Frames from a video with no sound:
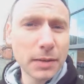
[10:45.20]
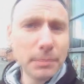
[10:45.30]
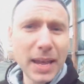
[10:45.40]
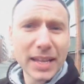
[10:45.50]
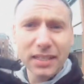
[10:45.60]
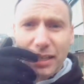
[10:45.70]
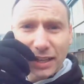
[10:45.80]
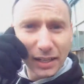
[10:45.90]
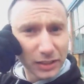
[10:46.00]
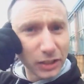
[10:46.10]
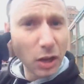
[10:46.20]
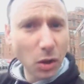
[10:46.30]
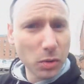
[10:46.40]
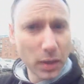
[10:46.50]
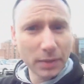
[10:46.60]
admit, you
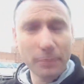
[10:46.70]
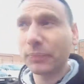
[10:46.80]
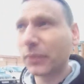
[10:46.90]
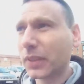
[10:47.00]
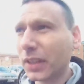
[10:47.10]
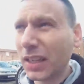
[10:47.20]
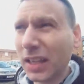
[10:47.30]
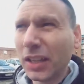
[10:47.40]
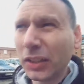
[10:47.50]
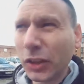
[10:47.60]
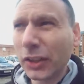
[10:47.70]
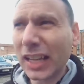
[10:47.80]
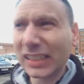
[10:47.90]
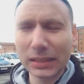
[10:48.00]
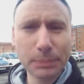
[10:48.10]
know, doing
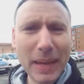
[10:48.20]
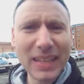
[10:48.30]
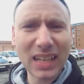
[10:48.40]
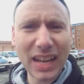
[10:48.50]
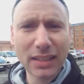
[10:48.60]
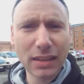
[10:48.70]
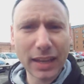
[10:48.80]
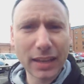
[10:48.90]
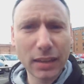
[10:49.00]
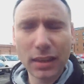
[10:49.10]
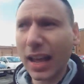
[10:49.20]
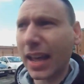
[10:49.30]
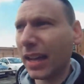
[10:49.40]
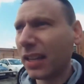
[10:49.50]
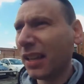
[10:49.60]
that speed light thing
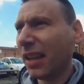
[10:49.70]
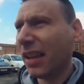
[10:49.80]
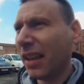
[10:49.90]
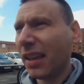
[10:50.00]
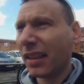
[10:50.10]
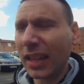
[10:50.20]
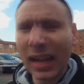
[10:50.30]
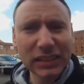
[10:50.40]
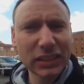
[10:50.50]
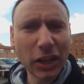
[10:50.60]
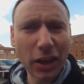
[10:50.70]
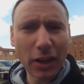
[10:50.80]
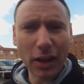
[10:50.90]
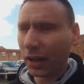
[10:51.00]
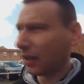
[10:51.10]
there, that's
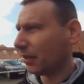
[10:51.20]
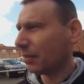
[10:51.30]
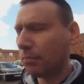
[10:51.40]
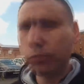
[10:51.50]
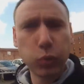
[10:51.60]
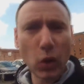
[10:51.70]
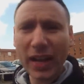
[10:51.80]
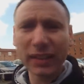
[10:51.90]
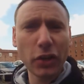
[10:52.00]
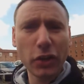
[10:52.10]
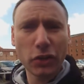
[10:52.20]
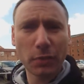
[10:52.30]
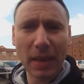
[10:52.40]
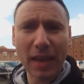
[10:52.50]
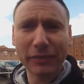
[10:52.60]
brand new to
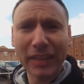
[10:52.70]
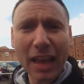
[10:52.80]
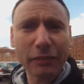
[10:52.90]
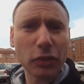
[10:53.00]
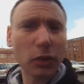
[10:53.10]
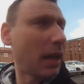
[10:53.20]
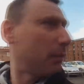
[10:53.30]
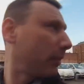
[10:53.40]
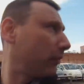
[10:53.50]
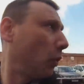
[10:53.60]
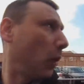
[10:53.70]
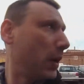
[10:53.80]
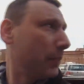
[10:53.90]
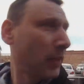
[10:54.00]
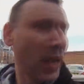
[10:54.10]
me. I've never done that before,
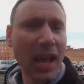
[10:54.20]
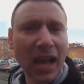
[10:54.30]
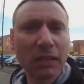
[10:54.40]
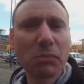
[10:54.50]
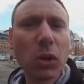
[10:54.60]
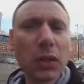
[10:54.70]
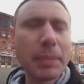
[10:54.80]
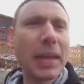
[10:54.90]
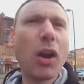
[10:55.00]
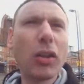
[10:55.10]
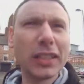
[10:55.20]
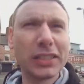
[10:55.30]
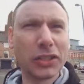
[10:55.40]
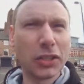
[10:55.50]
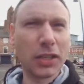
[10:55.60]
and I'm going to be
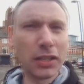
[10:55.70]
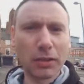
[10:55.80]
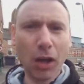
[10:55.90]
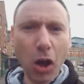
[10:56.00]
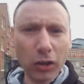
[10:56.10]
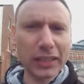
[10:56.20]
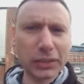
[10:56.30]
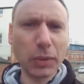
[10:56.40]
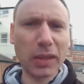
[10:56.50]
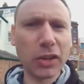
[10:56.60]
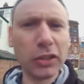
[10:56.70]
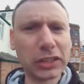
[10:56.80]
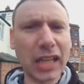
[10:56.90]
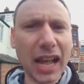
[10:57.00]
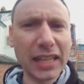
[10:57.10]
honest with you
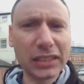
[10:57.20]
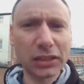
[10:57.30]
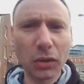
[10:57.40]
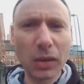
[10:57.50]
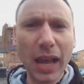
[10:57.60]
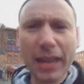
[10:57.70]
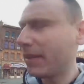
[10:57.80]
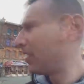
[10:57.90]
guys, okay?